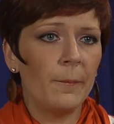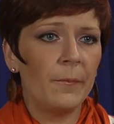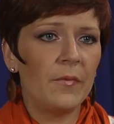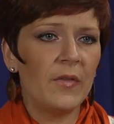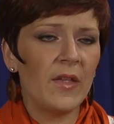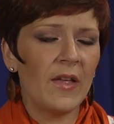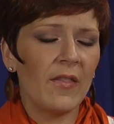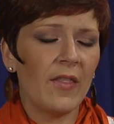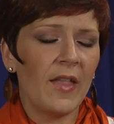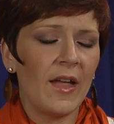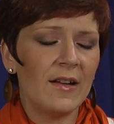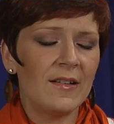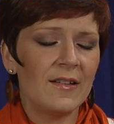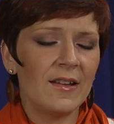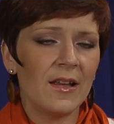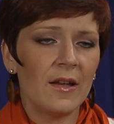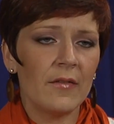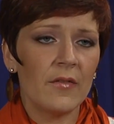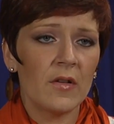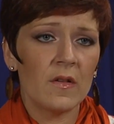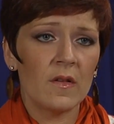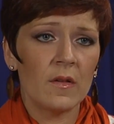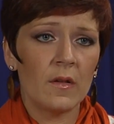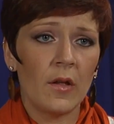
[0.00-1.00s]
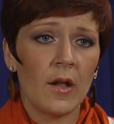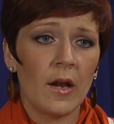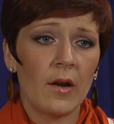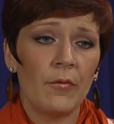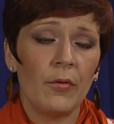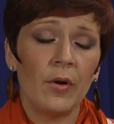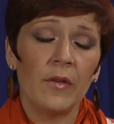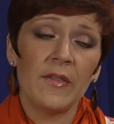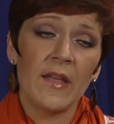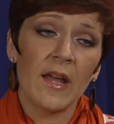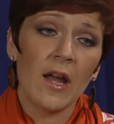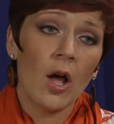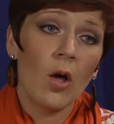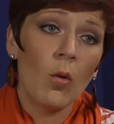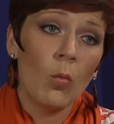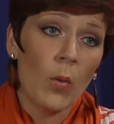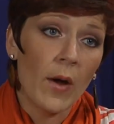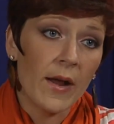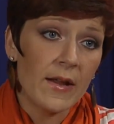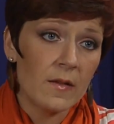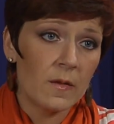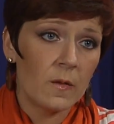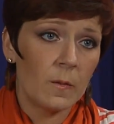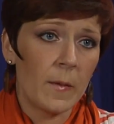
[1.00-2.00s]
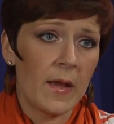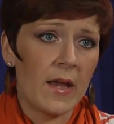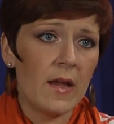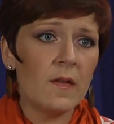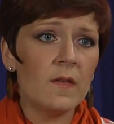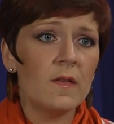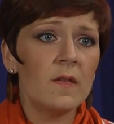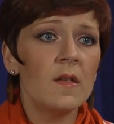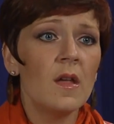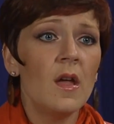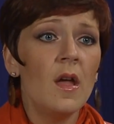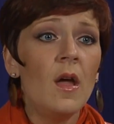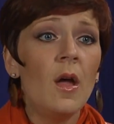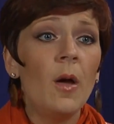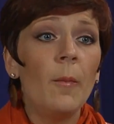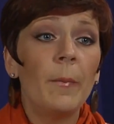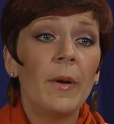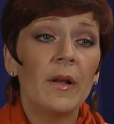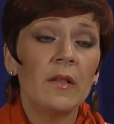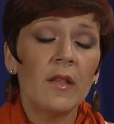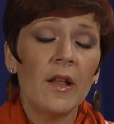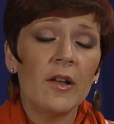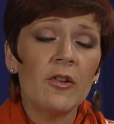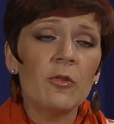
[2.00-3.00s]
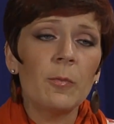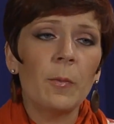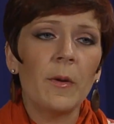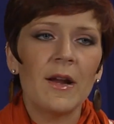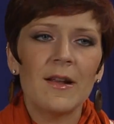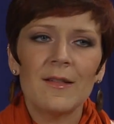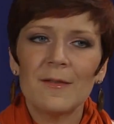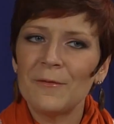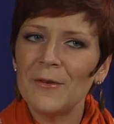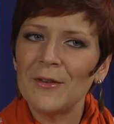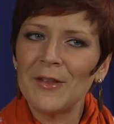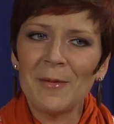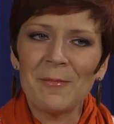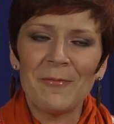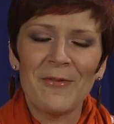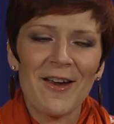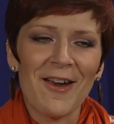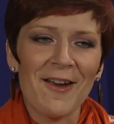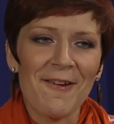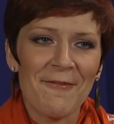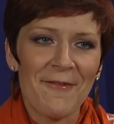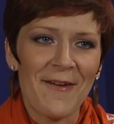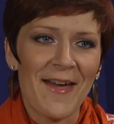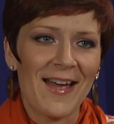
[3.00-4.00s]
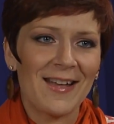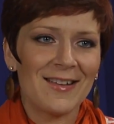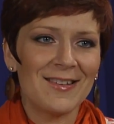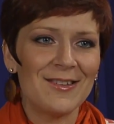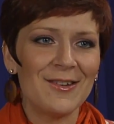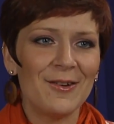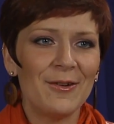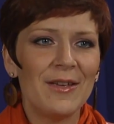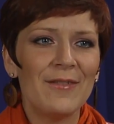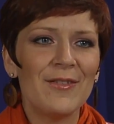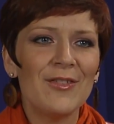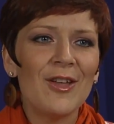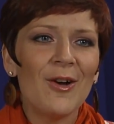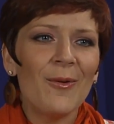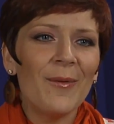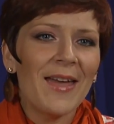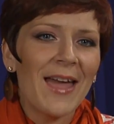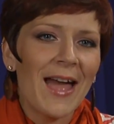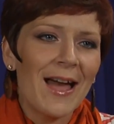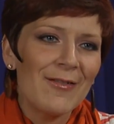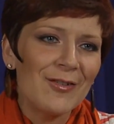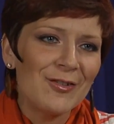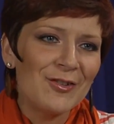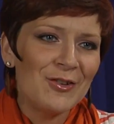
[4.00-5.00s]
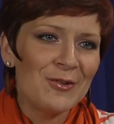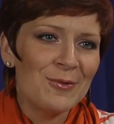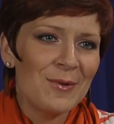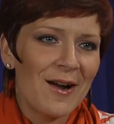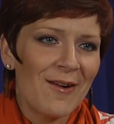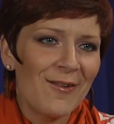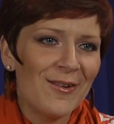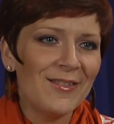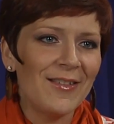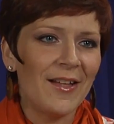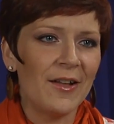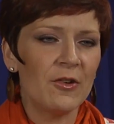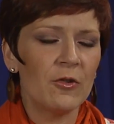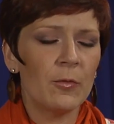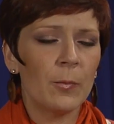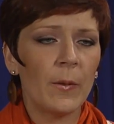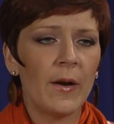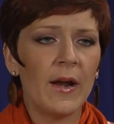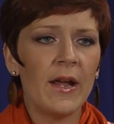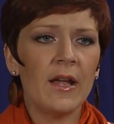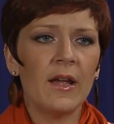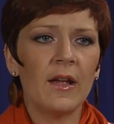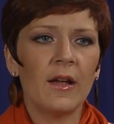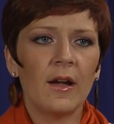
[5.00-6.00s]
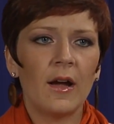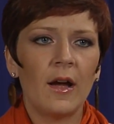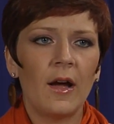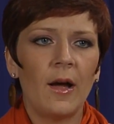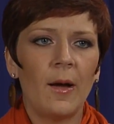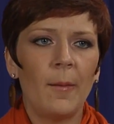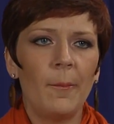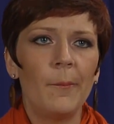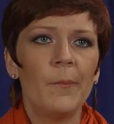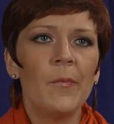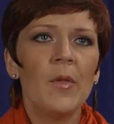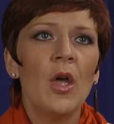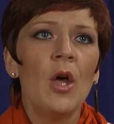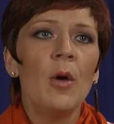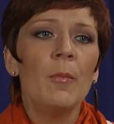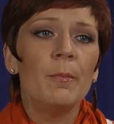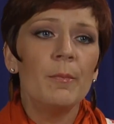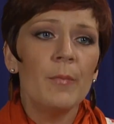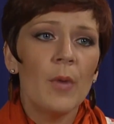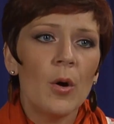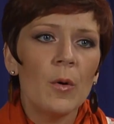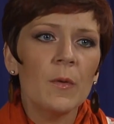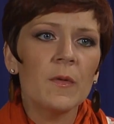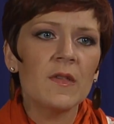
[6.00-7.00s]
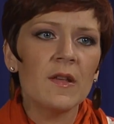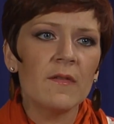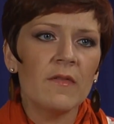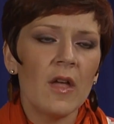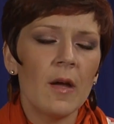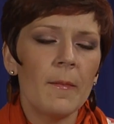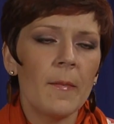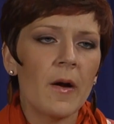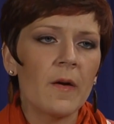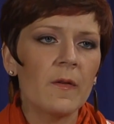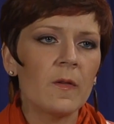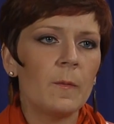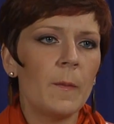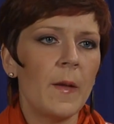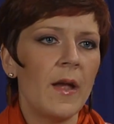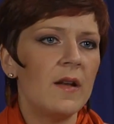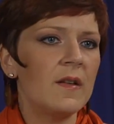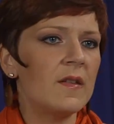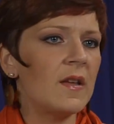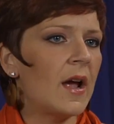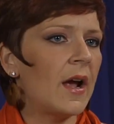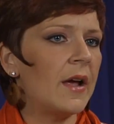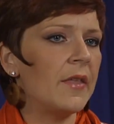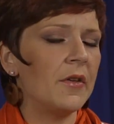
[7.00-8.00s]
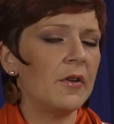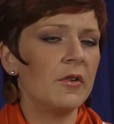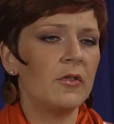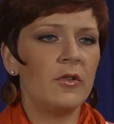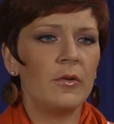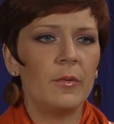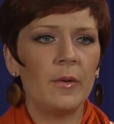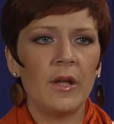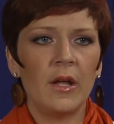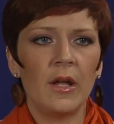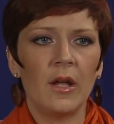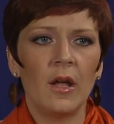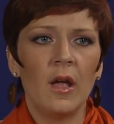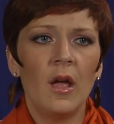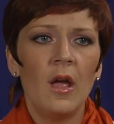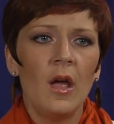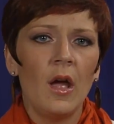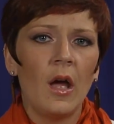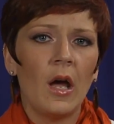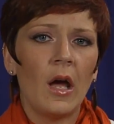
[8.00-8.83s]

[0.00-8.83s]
They like to give us a lot of what they call white space, but lunch breaks fill up very fast. So even though we have a 2-hour lunch break, most of them are spent either doing